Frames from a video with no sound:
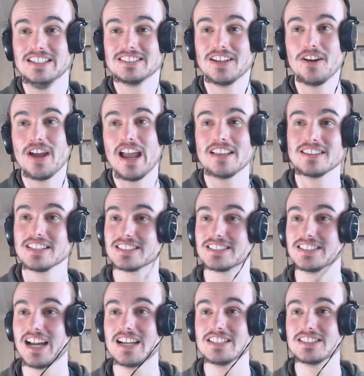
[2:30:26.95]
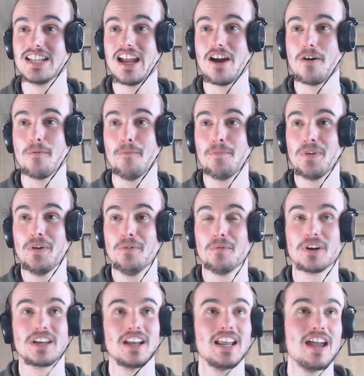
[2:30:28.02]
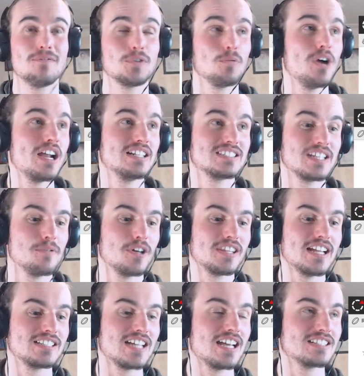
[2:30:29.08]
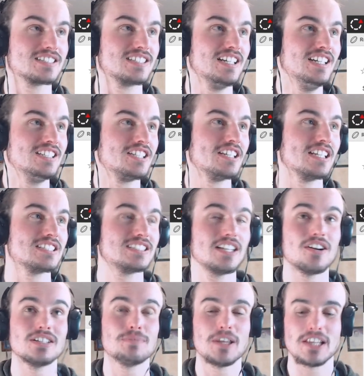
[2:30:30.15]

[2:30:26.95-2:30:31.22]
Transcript: So at this stage now, we're going to have to wait and see what that does to the series.